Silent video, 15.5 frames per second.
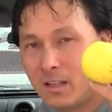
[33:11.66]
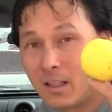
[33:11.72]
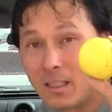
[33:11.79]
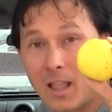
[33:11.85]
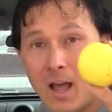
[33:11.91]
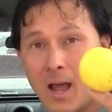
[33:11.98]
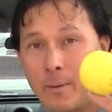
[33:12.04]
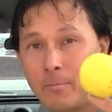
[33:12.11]

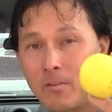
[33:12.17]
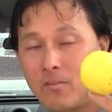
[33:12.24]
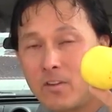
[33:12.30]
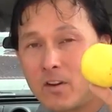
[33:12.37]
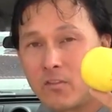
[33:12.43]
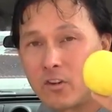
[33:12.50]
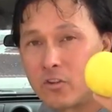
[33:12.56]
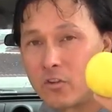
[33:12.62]
limes if
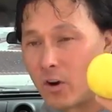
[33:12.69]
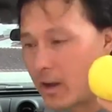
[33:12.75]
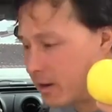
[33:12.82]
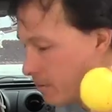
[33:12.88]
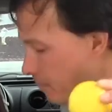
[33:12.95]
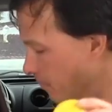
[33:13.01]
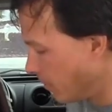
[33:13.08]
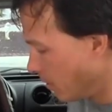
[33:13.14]
you've never tried
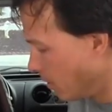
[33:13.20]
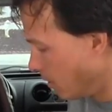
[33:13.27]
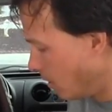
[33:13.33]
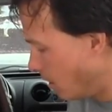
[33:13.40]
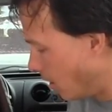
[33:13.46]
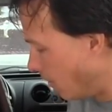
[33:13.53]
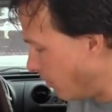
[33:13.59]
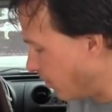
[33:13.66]
them.
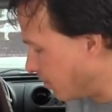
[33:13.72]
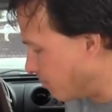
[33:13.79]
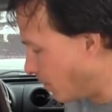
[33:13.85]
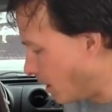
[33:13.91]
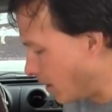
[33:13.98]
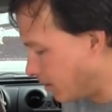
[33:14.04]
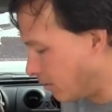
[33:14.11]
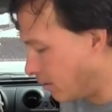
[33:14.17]
Uh, this
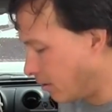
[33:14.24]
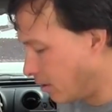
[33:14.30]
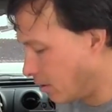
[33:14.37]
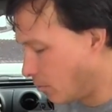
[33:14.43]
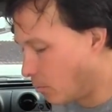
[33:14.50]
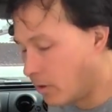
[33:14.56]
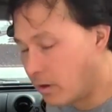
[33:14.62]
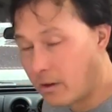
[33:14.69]
box
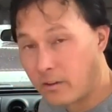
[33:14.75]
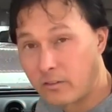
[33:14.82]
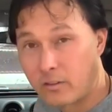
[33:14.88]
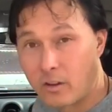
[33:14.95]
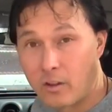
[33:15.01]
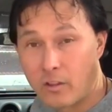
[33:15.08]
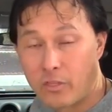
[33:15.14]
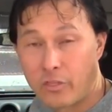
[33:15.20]
here was
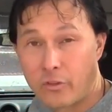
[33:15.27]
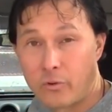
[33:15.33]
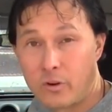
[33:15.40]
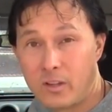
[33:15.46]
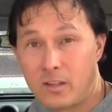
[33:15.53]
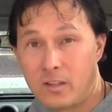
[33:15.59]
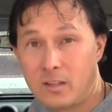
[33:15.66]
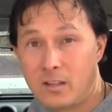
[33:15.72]
uh,
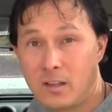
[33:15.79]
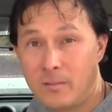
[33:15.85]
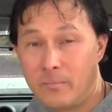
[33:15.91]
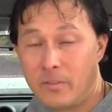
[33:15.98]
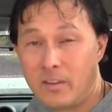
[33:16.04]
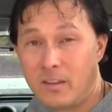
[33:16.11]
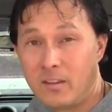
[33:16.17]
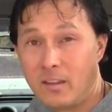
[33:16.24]

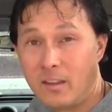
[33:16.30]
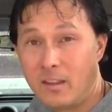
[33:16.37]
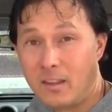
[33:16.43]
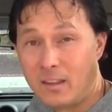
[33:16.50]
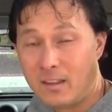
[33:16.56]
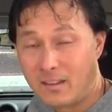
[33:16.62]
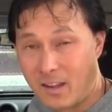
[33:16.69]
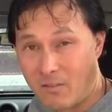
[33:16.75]

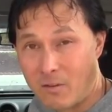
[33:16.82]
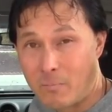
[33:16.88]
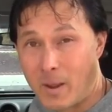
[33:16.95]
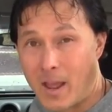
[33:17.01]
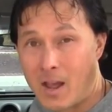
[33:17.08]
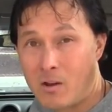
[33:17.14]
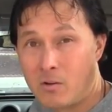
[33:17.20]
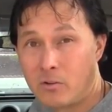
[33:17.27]
thirty-seven
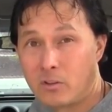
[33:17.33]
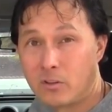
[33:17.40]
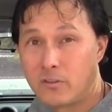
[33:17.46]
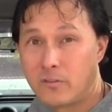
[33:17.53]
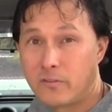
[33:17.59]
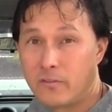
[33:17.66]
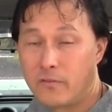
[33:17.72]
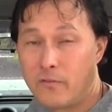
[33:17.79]

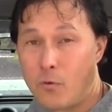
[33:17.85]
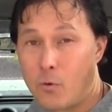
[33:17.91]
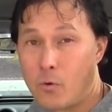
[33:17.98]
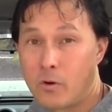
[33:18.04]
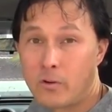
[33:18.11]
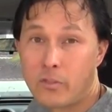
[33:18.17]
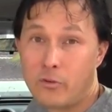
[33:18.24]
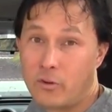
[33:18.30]
pounds
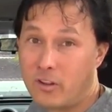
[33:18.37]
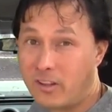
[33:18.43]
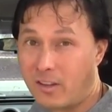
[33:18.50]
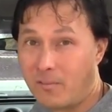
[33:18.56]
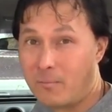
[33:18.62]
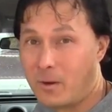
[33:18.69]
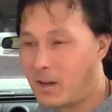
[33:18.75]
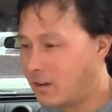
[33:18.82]
for
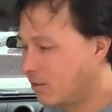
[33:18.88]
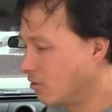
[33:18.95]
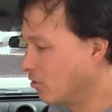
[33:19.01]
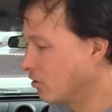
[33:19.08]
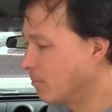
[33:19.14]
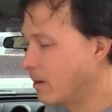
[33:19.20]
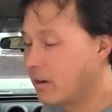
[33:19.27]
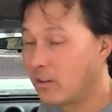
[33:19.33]
thirty-seven bucks, so
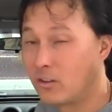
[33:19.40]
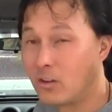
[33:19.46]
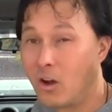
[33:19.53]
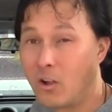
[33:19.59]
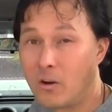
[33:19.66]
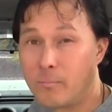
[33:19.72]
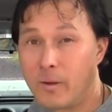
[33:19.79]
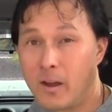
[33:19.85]
it's about a
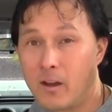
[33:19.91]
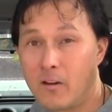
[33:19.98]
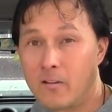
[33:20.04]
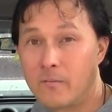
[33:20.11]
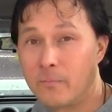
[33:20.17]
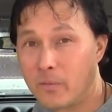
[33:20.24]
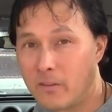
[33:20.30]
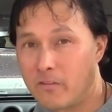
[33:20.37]
dollar
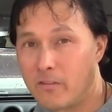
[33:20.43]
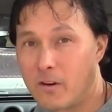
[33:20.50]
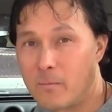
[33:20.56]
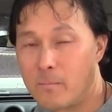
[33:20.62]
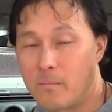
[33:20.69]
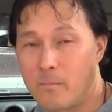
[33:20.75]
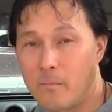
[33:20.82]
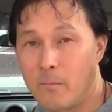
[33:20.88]
pound
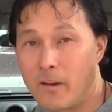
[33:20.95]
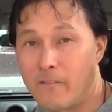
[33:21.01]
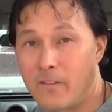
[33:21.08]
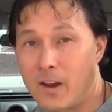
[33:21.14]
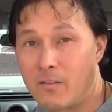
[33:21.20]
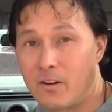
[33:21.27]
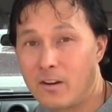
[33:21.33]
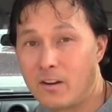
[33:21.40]
from my
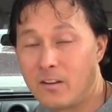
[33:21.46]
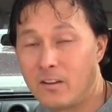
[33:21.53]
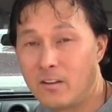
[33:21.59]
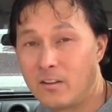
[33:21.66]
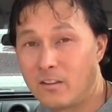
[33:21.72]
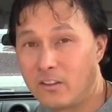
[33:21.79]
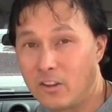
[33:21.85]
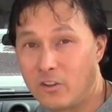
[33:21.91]
favorite
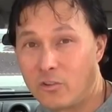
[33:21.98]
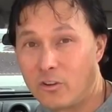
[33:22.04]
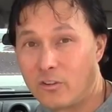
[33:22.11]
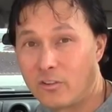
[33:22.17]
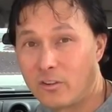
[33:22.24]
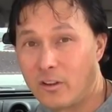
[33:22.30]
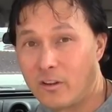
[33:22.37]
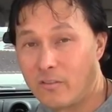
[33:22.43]

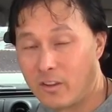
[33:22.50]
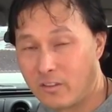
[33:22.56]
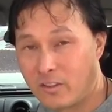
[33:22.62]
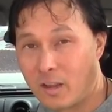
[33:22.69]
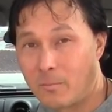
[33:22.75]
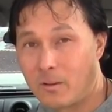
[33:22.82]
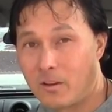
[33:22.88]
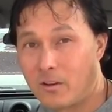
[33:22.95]
citrus of this
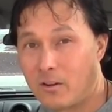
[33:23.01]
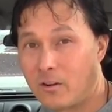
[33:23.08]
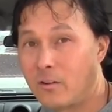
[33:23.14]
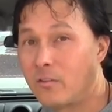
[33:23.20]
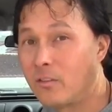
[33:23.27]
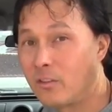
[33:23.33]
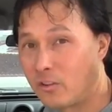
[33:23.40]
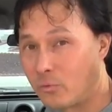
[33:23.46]
time of
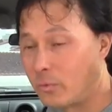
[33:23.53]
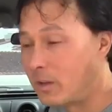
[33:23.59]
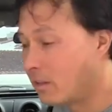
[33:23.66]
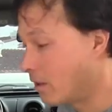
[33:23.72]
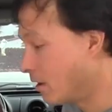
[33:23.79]
year, the sweet